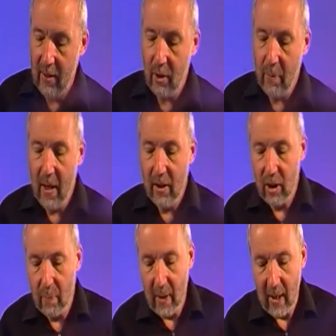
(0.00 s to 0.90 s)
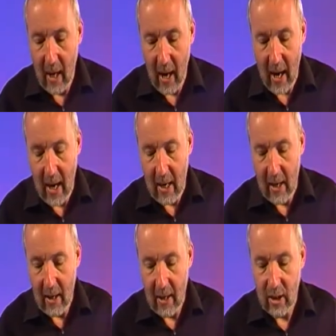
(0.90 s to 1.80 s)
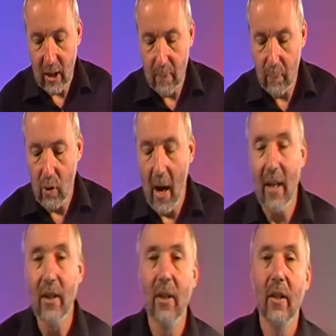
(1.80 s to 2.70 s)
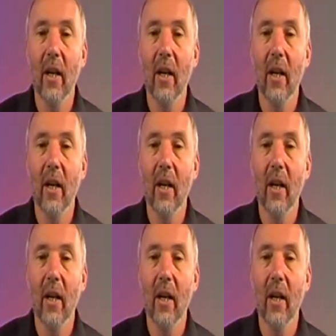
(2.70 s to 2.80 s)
There appears to be a spread